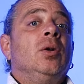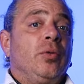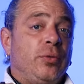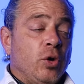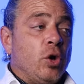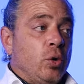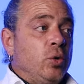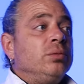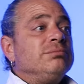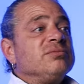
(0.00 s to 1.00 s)

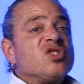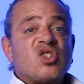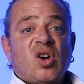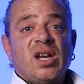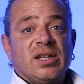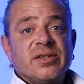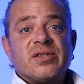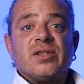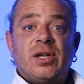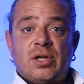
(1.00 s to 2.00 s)
through
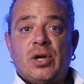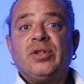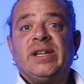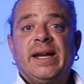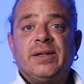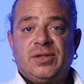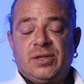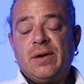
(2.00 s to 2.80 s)
silence and no connection.